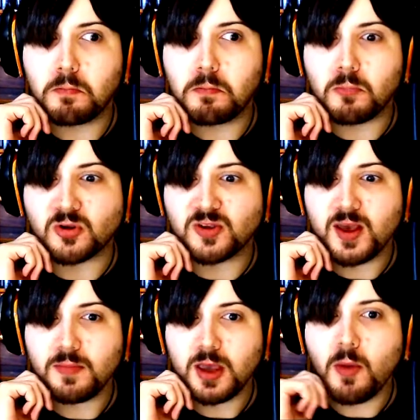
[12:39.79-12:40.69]
Was that
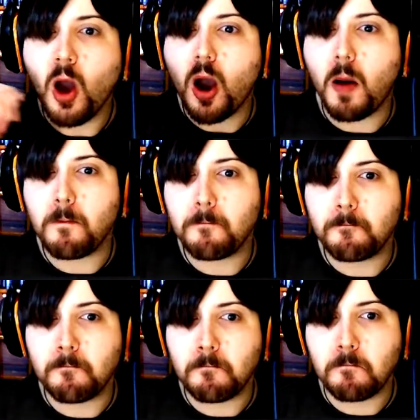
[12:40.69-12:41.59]
me?
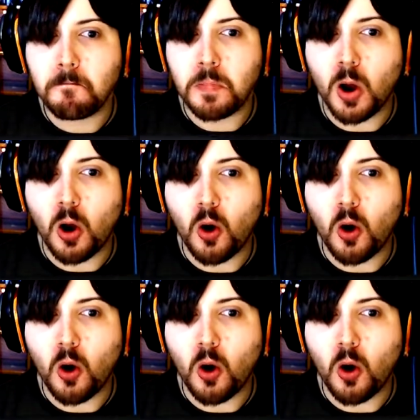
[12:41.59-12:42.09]
No.